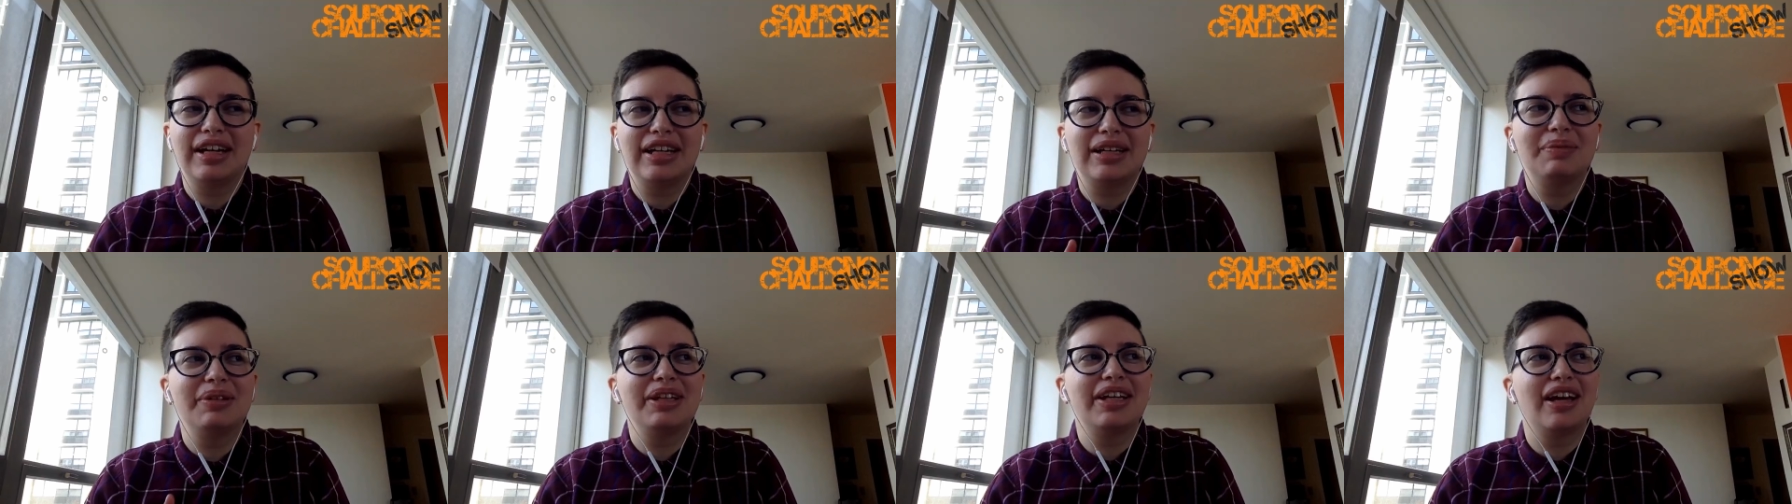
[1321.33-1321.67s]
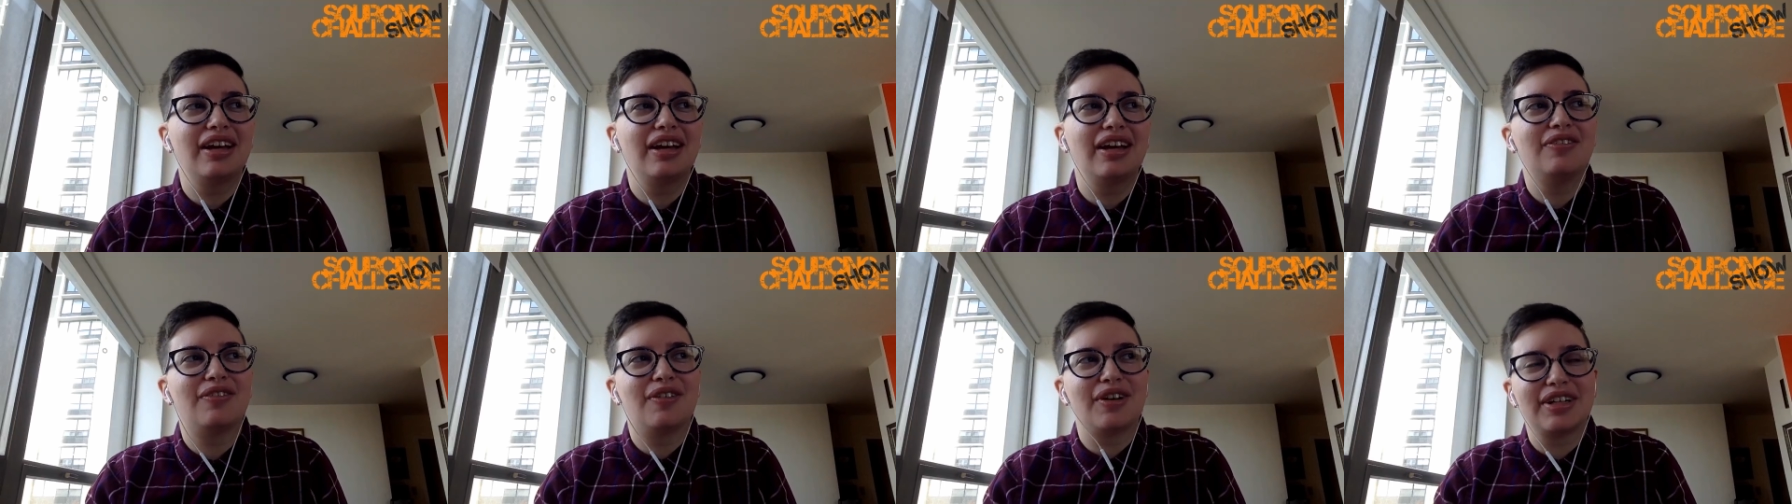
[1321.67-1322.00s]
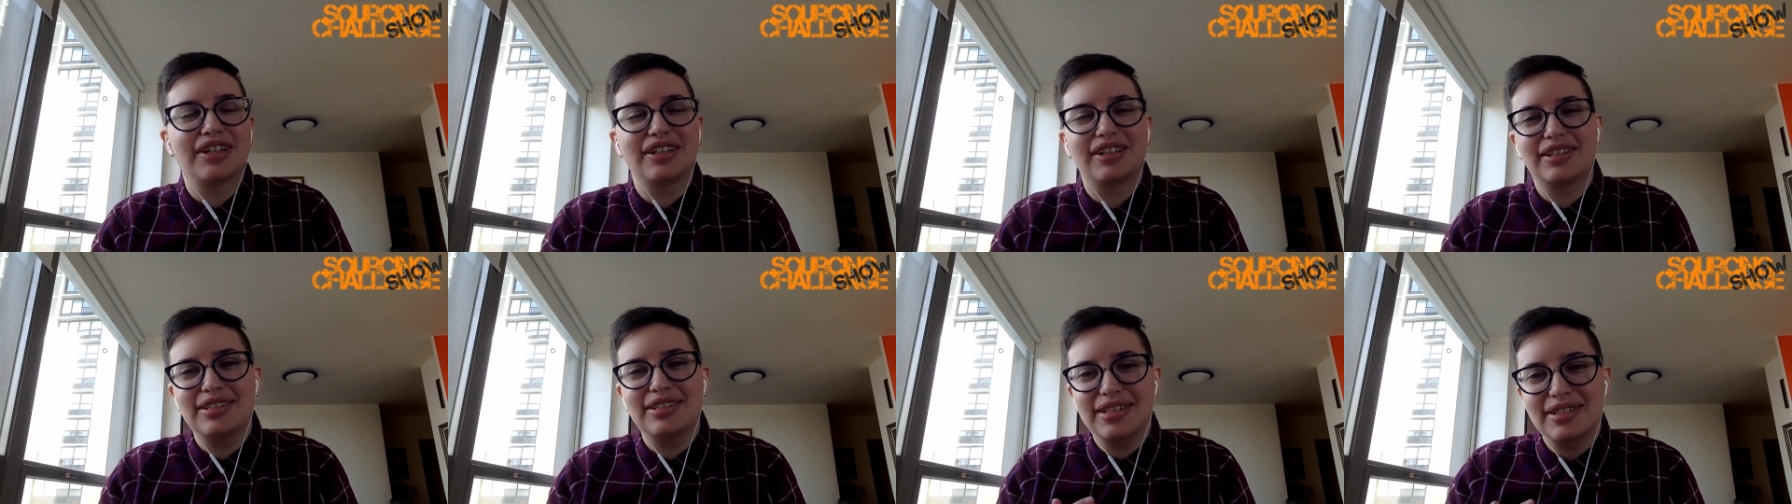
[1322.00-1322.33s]
can reliably get
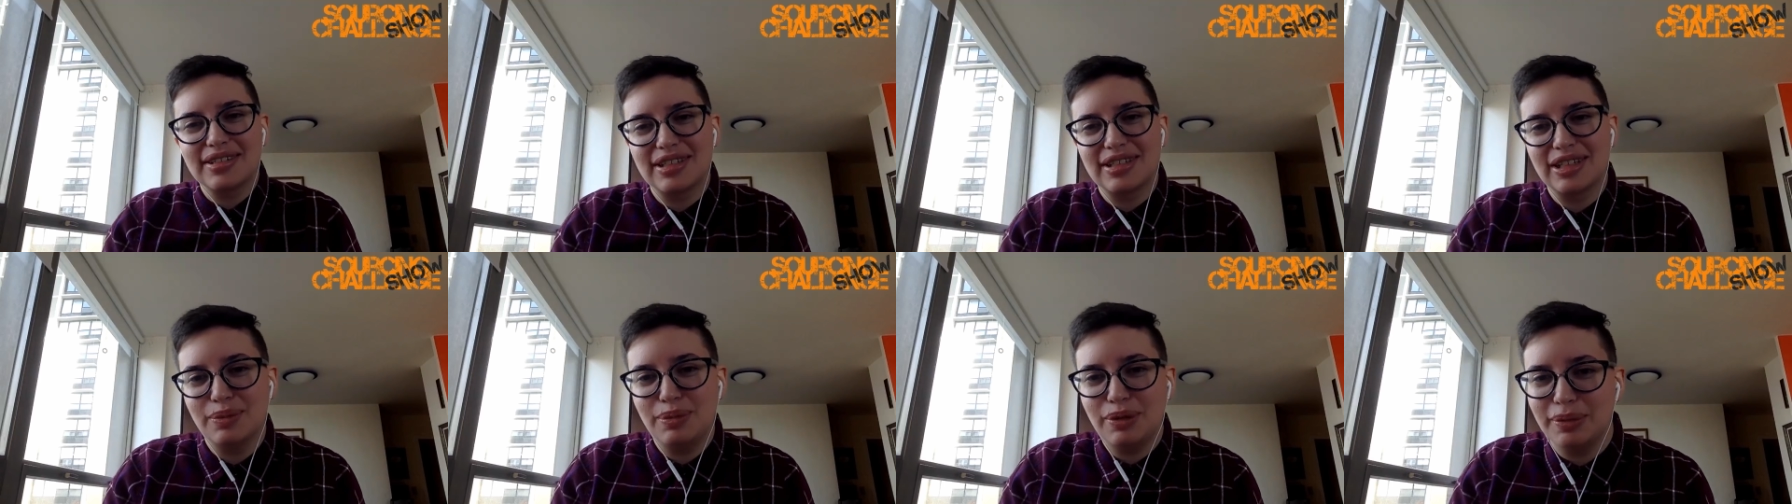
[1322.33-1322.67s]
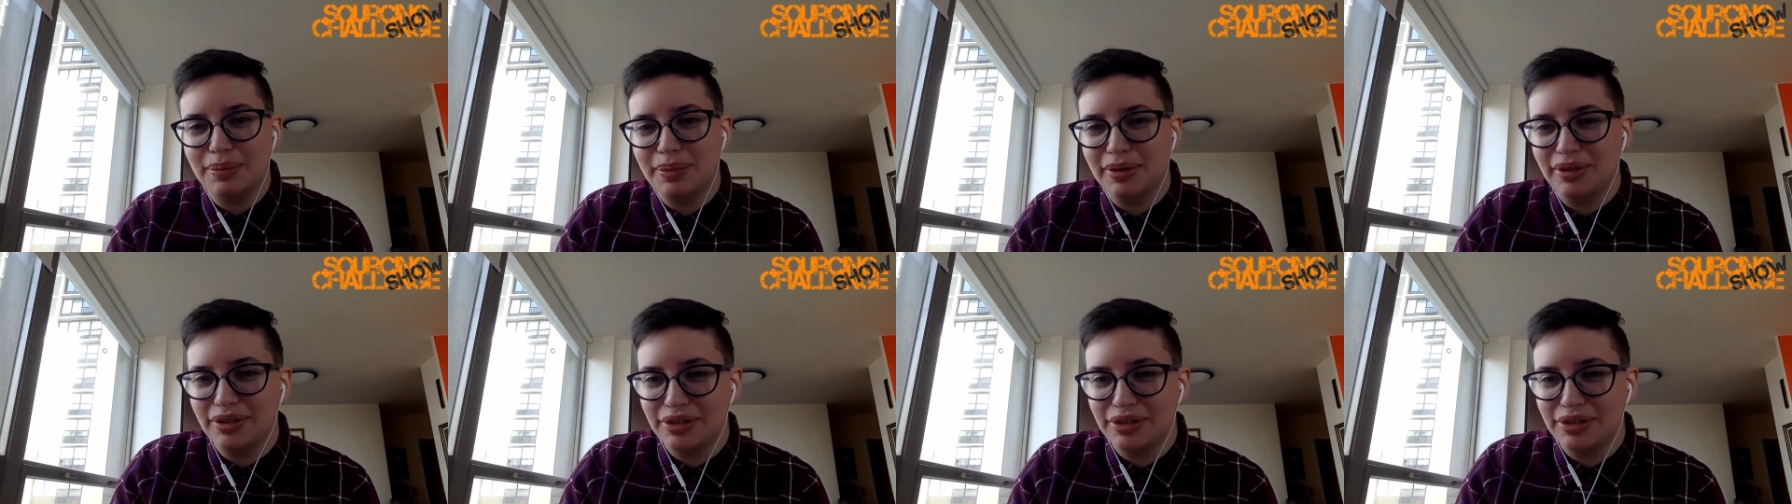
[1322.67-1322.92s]
40 to 60